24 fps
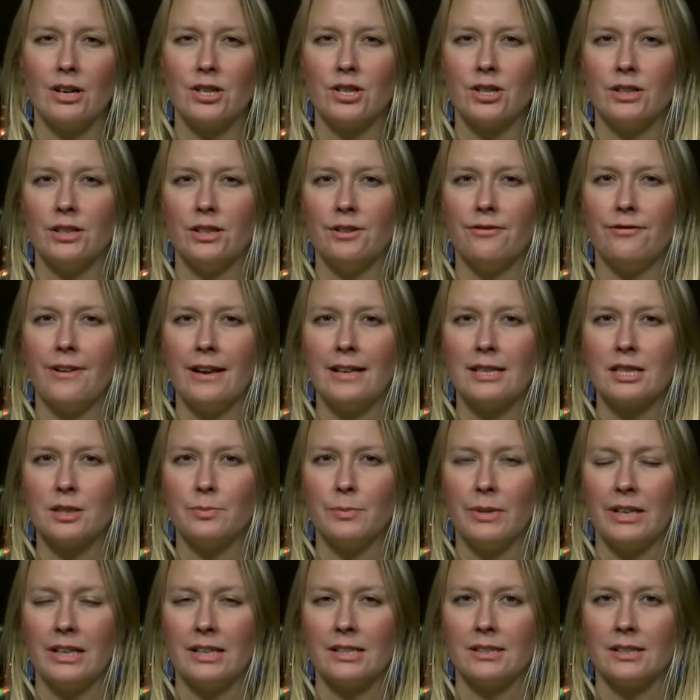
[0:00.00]
Russian
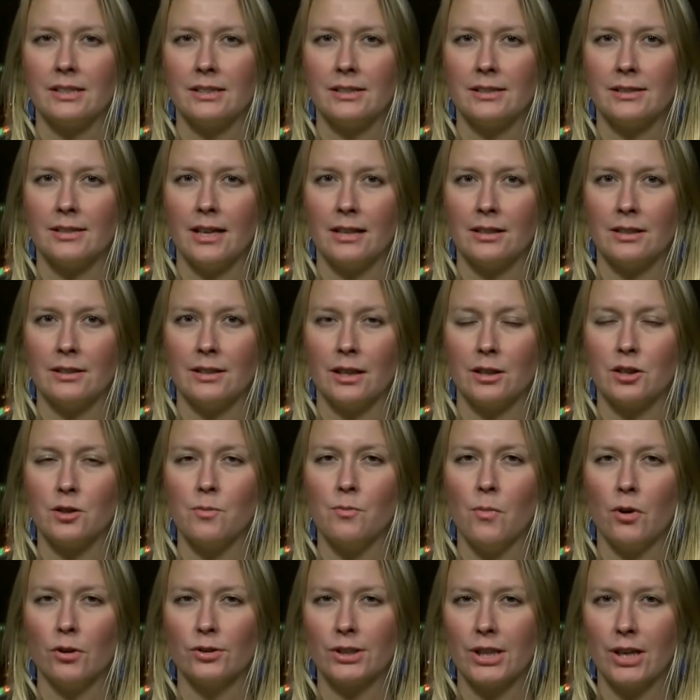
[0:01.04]
defense minister said that
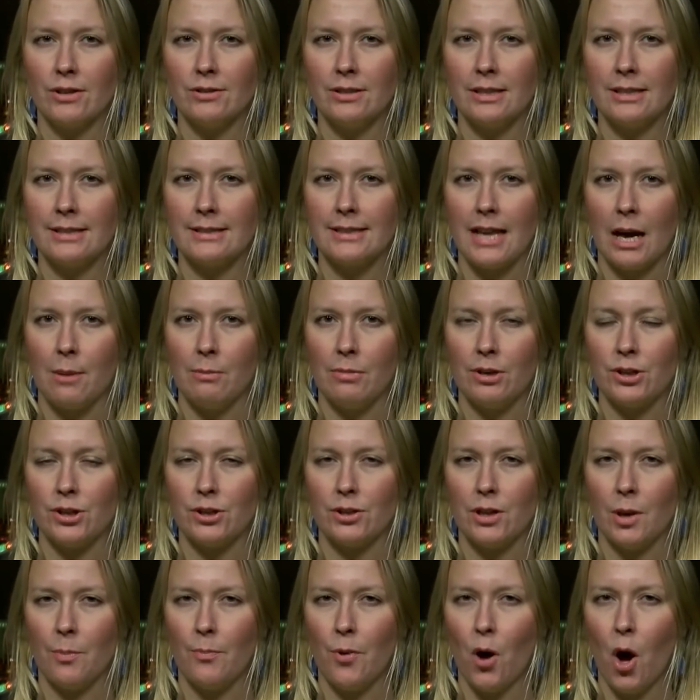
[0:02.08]
Moscow is
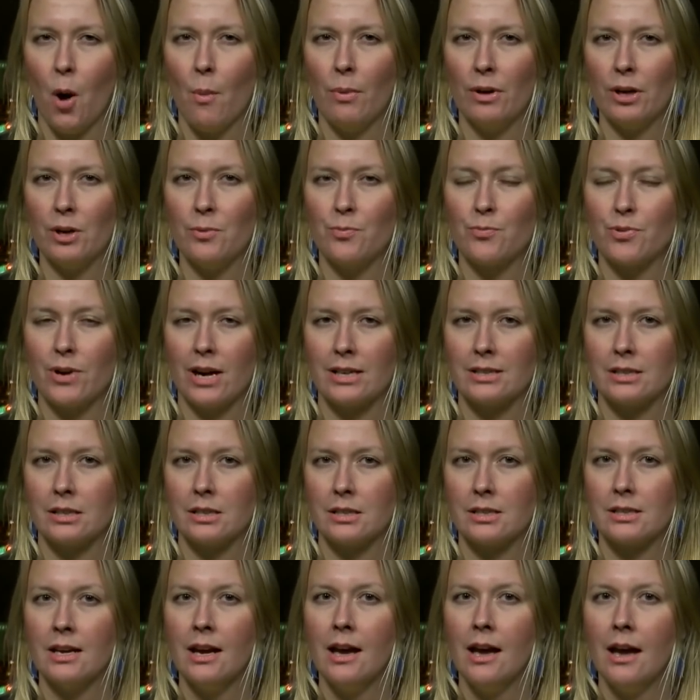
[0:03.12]
establishing a permanent
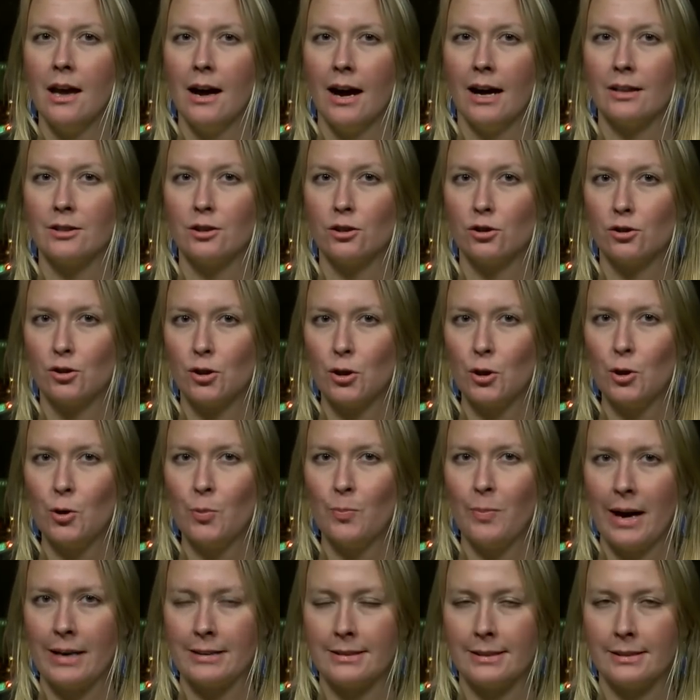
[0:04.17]
presence at two
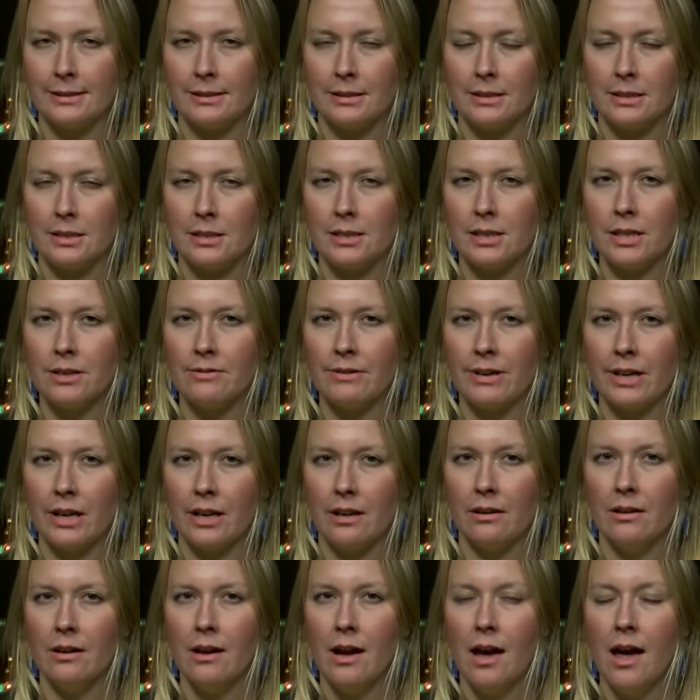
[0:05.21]
bases in
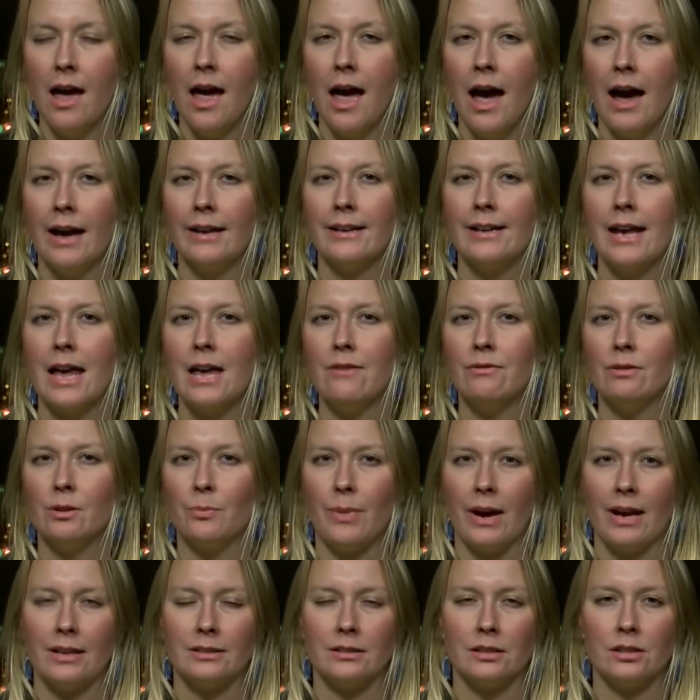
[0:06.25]
Syria, a naval
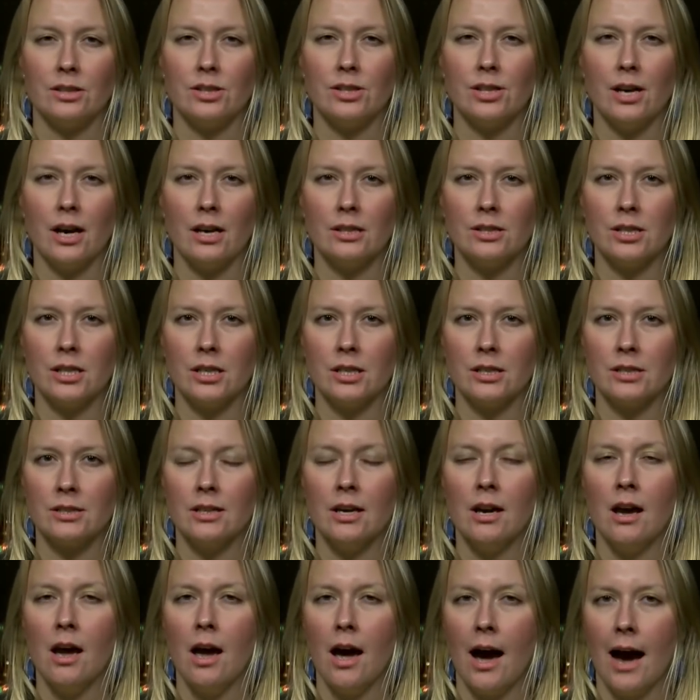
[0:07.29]
base in
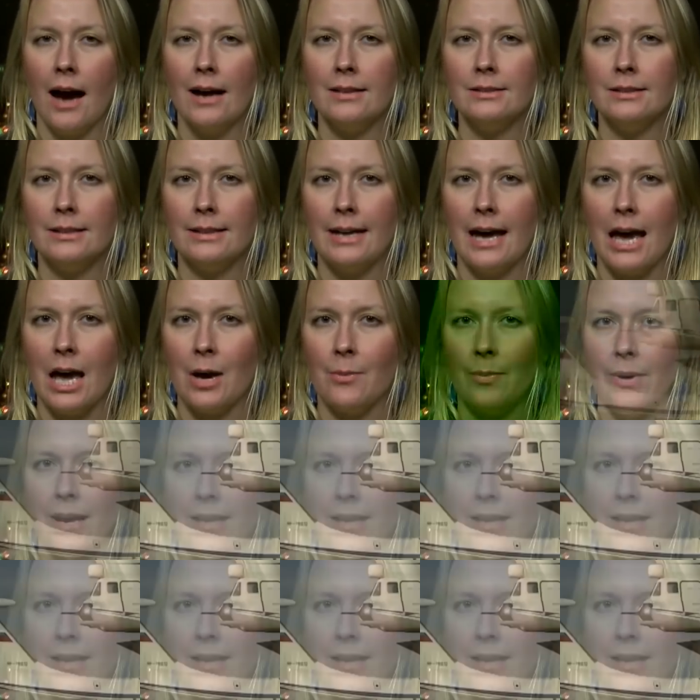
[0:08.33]
Tartus and an air